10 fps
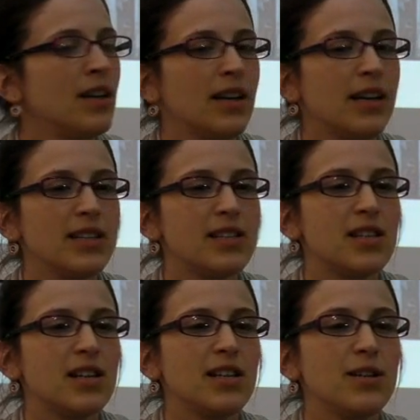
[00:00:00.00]
Its
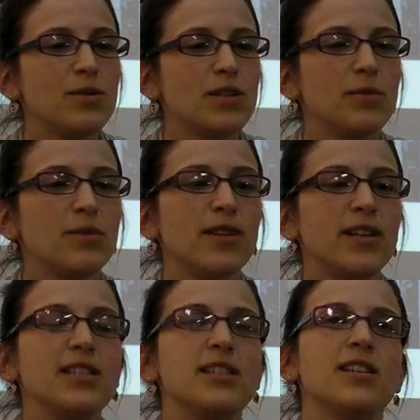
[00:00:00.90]
study also
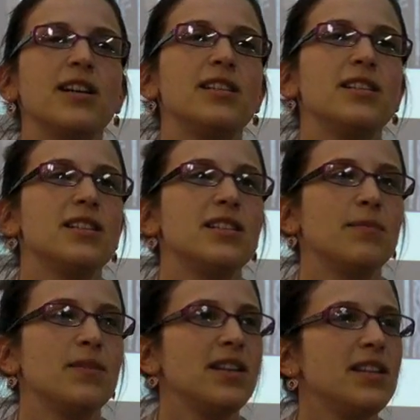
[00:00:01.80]
provides insights into
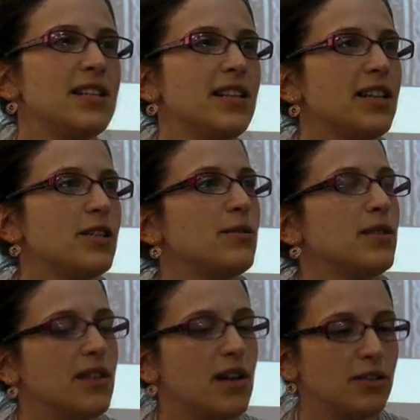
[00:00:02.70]
some of the intellectual
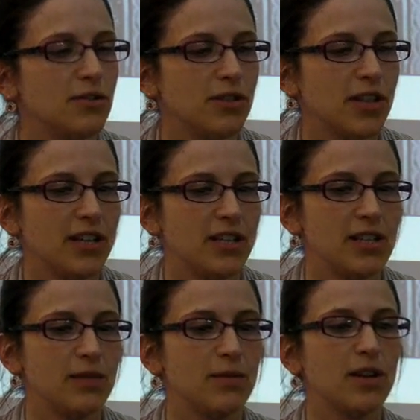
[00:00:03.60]
and cultural
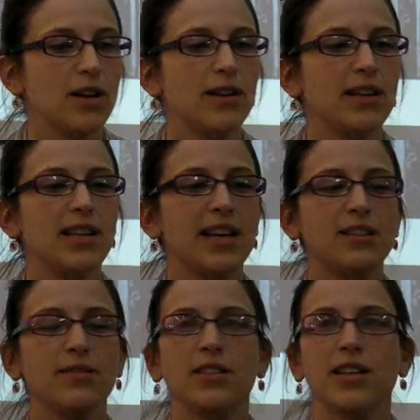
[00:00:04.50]
changes that were occurring at the end
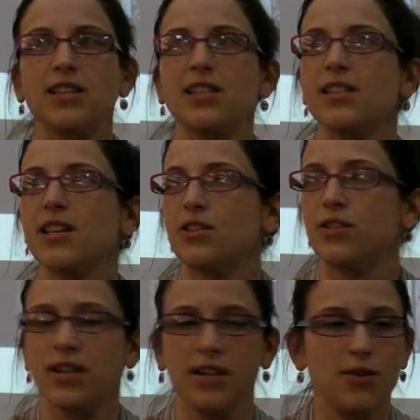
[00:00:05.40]
of the 19th
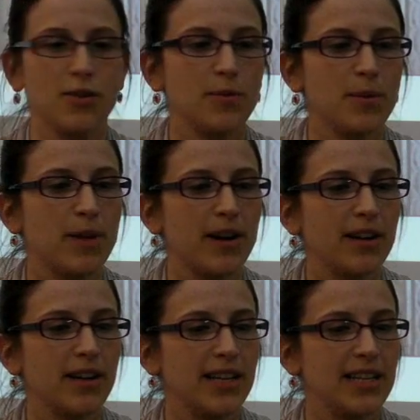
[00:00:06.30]
century in Europe,
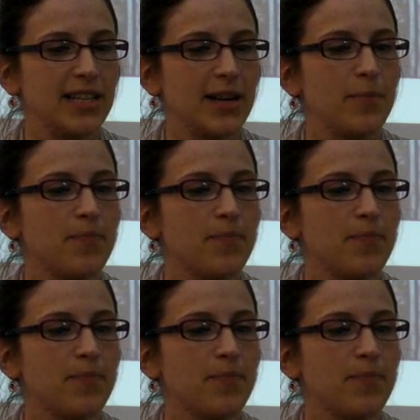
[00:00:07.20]
America, and India.